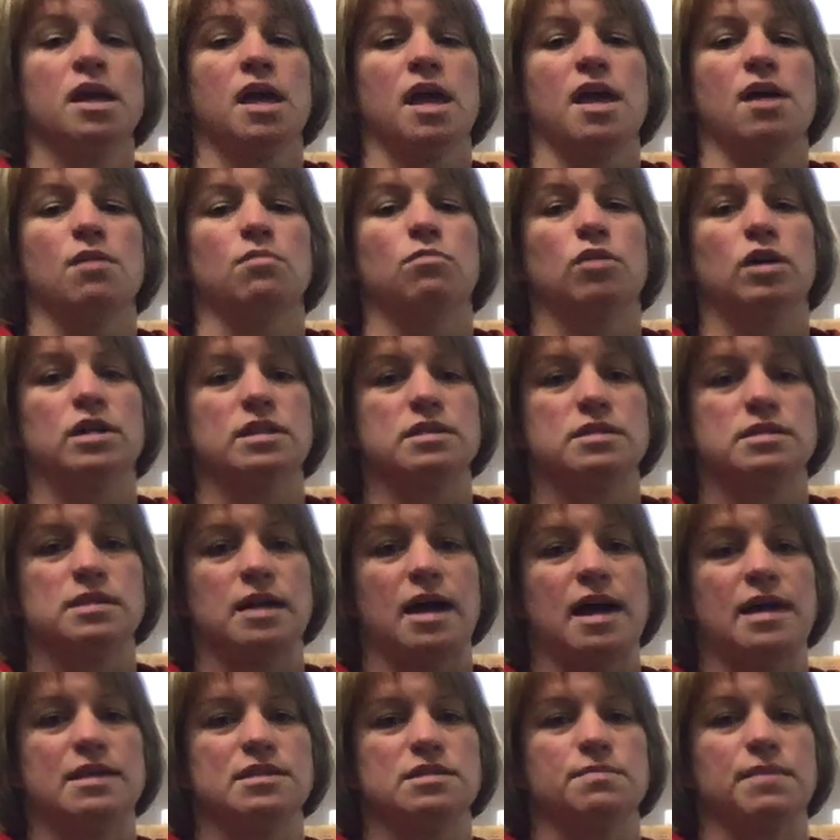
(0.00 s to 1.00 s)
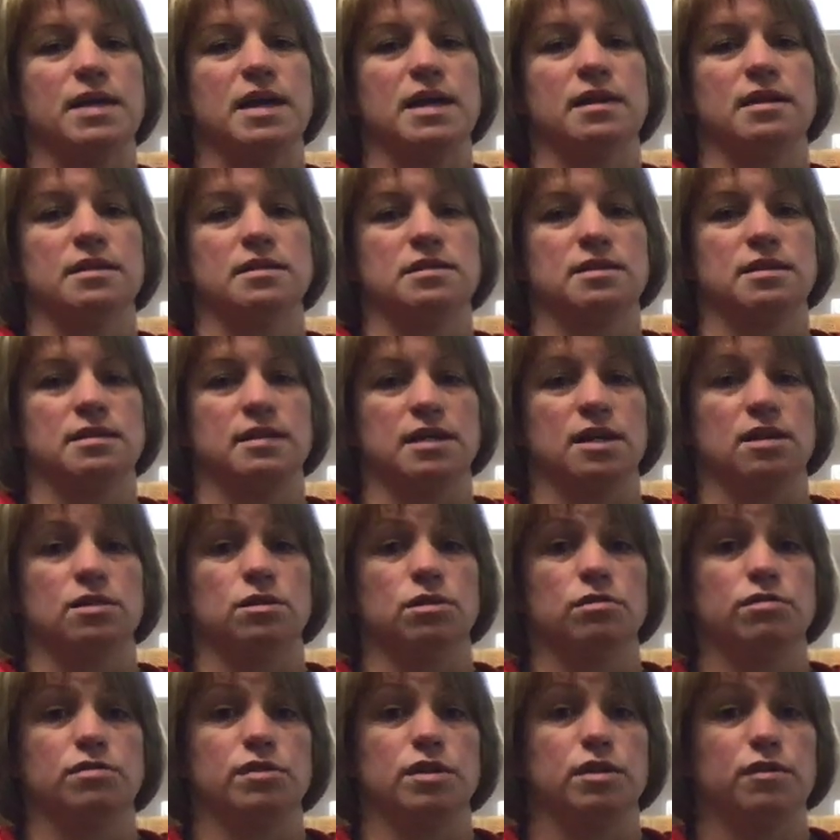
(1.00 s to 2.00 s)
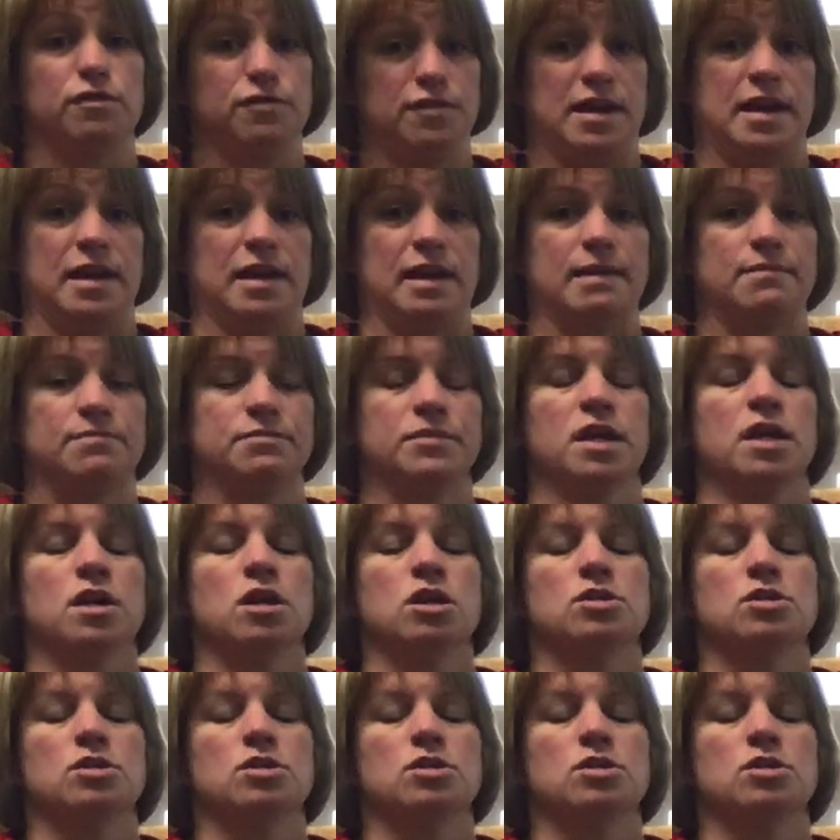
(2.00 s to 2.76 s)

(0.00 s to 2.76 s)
and what size make it to the alluvial fan.